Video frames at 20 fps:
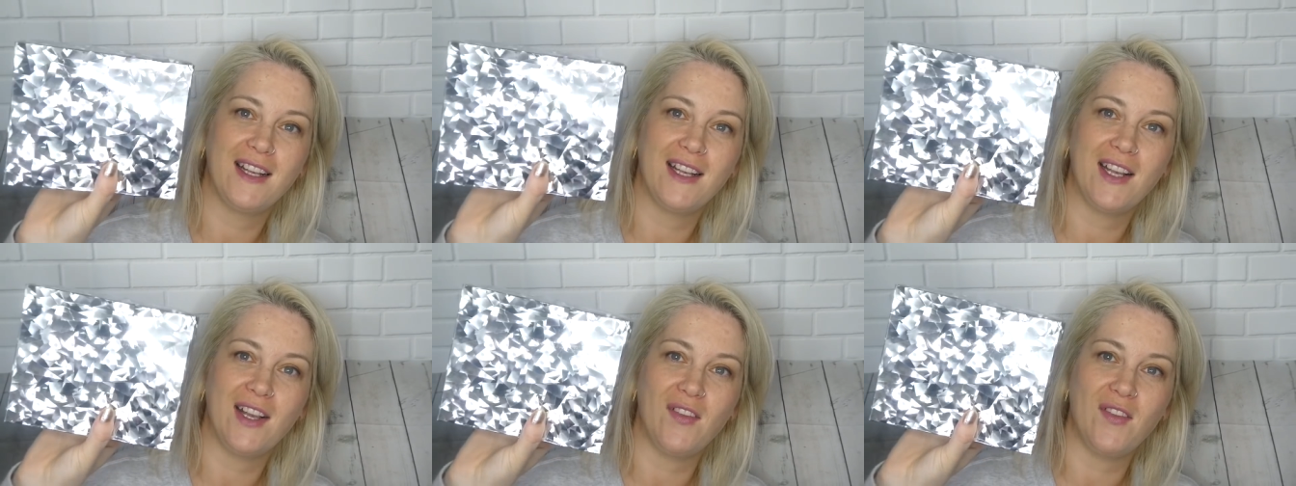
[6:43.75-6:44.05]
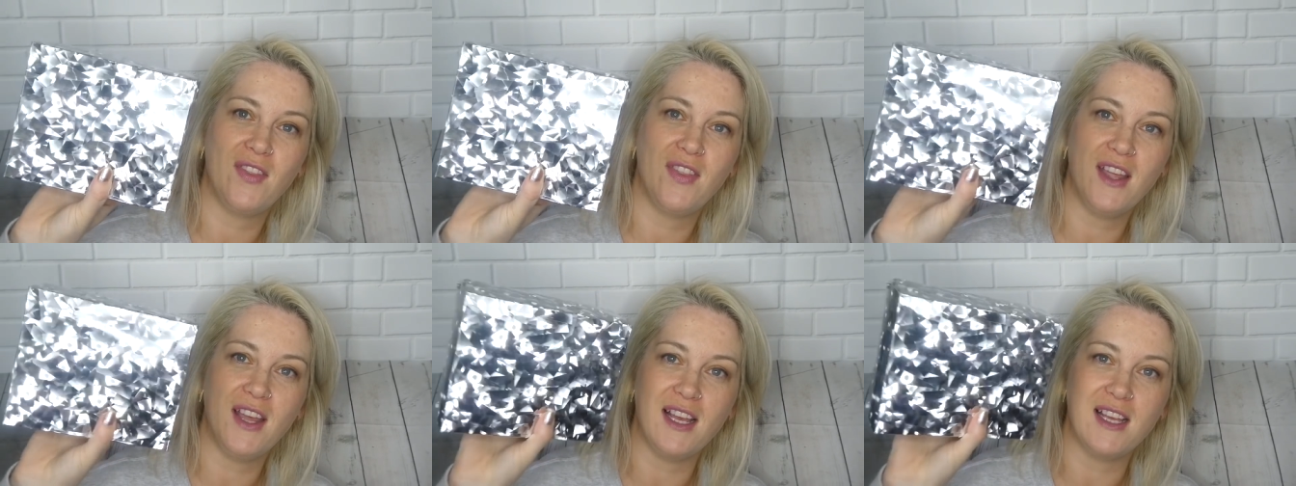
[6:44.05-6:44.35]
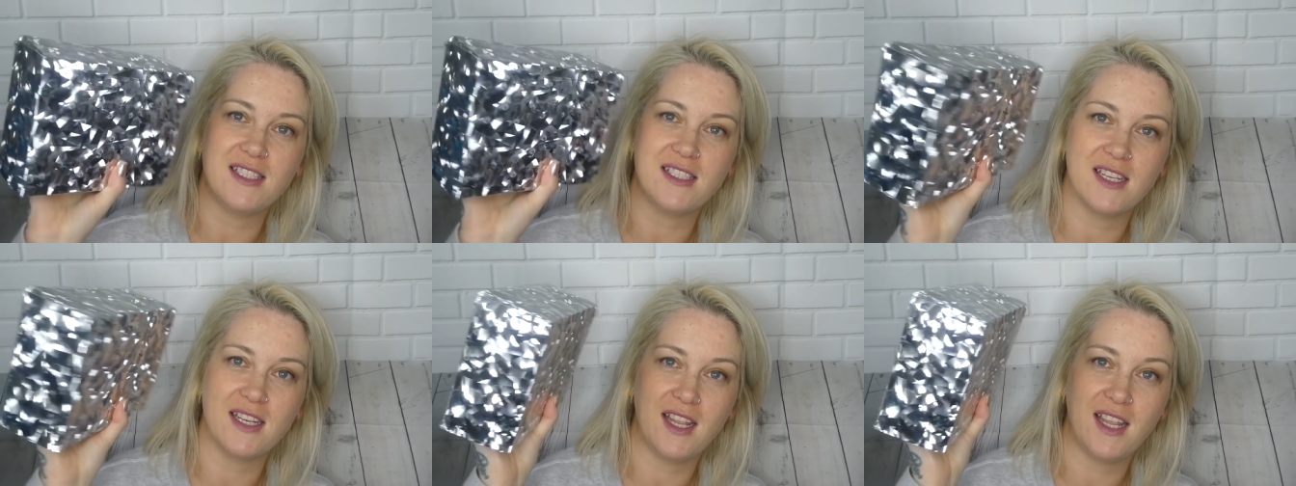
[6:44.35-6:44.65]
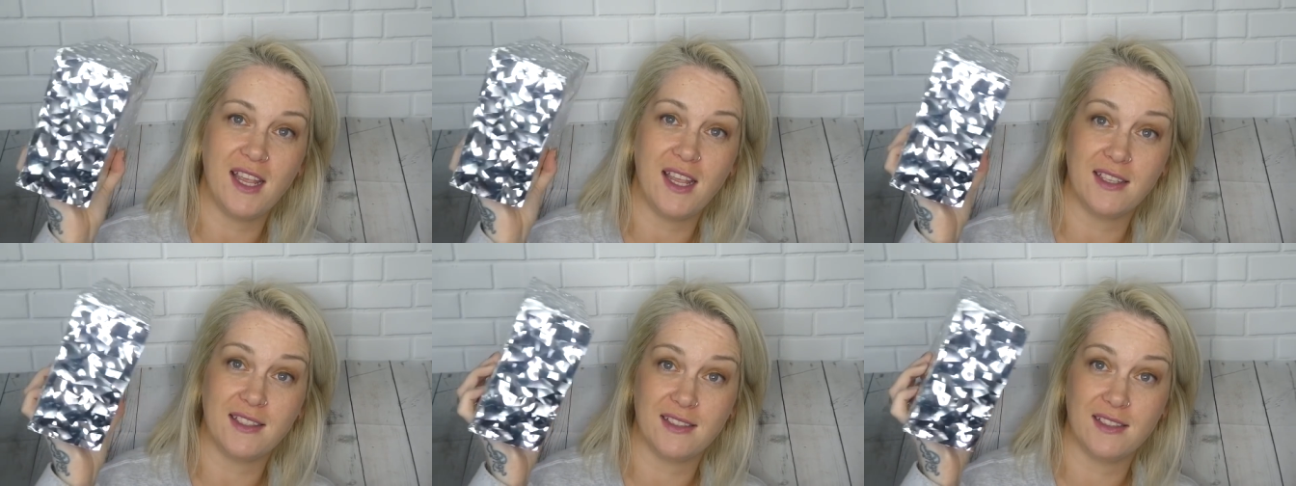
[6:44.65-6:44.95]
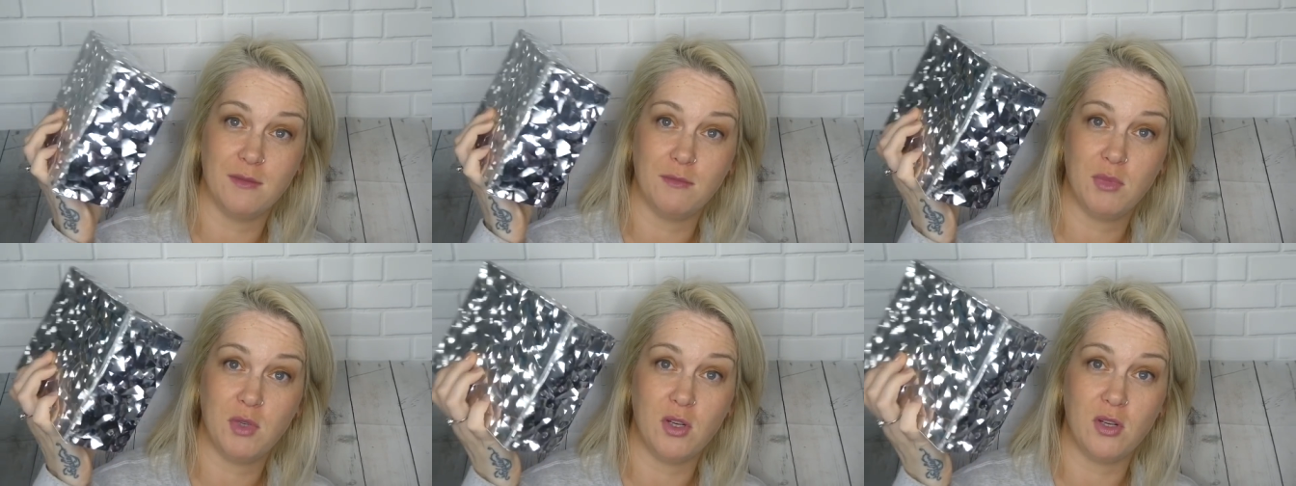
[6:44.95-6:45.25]
Now that is an
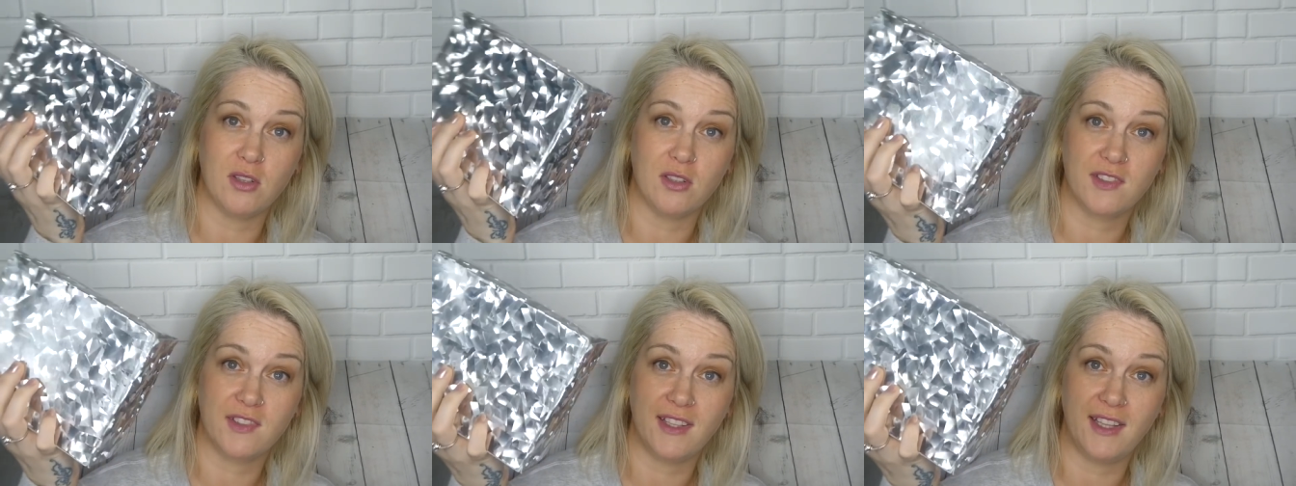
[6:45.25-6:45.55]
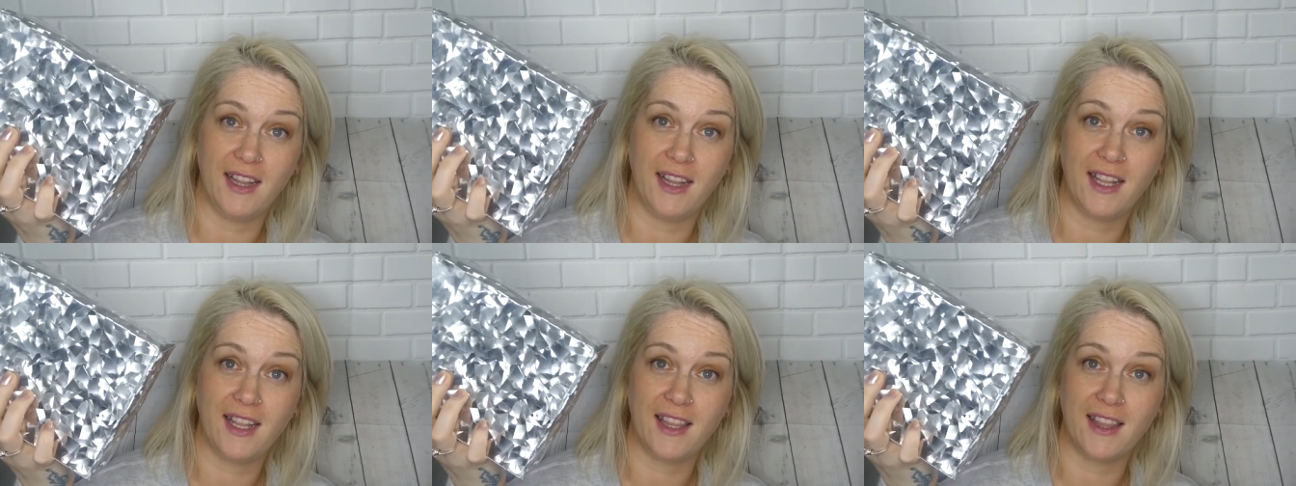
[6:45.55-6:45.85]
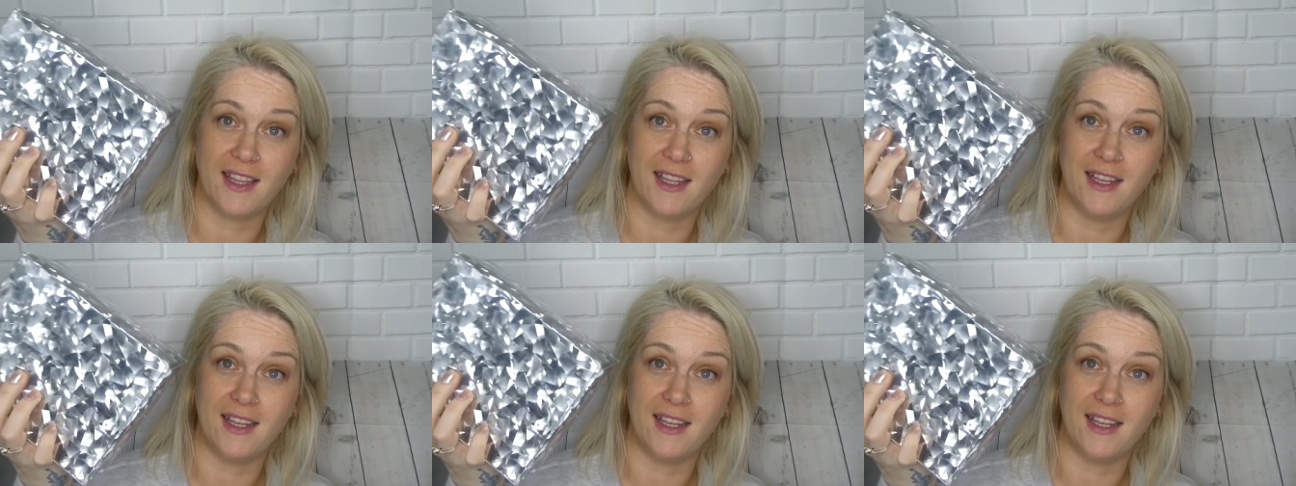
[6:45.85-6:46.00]
excellent box, I like